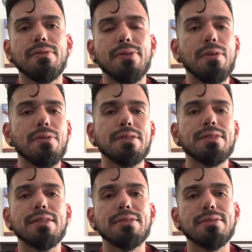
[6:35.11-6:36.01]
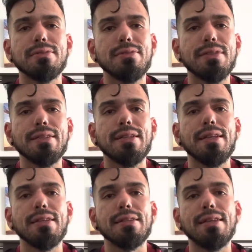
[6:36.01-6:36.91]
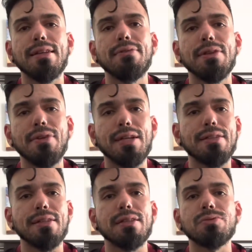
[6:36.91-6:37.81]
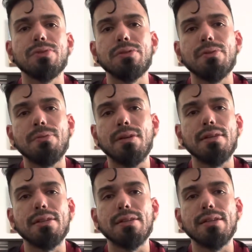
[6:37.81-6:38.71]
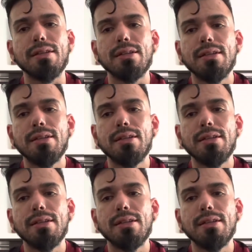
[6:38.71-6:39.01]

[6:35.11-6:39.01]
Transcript: I were to tell the story and leave it right there, that's what you would probably think